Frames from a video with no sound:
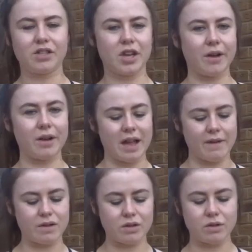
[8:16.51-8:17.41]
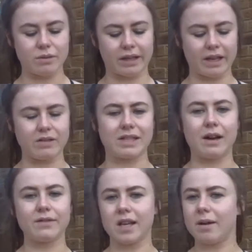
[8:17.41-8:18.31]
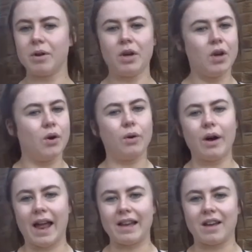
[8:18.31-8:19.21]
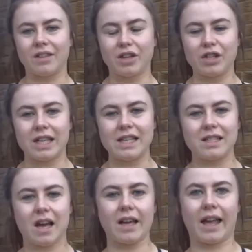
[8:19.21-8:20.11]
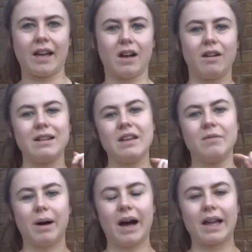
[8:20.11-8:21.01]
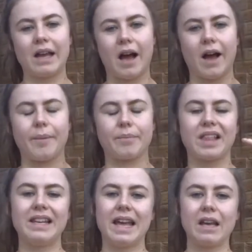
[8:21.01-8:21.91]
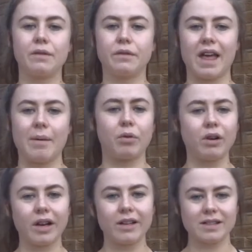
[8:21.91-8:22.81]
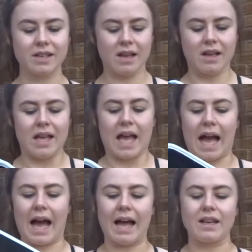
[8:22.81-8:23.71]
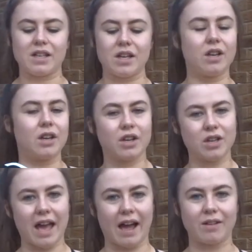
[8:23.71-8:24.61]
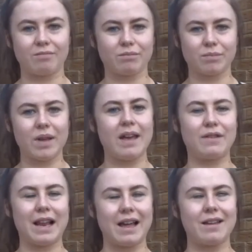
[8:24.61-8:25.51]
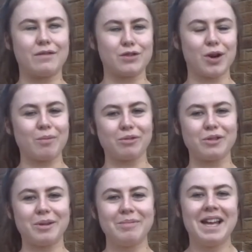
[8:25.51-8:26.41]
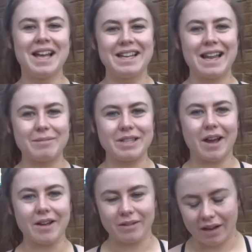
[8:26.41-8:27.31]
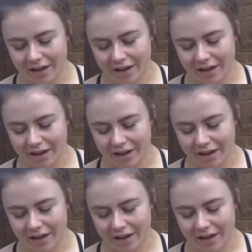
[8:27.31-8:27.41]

So if you do want to get yourself some or any other goodies, again, I'll leave my link for their products. And yeah, if you shop through them, let me know.